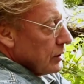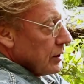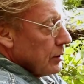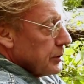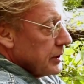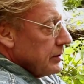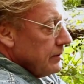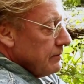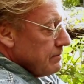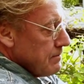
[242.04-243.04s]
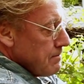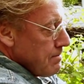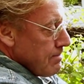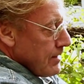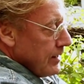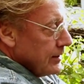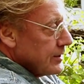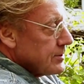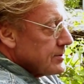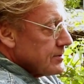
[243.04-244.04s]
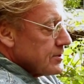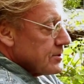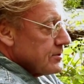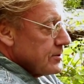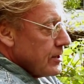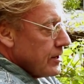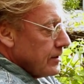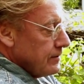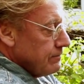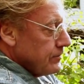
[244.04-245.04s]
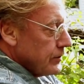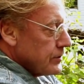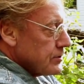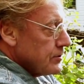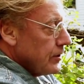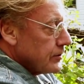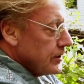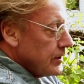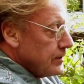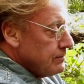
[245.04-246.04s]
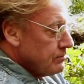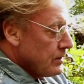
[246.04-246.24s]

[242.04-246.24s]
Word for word: it a little bit, and it's snug, very snug now.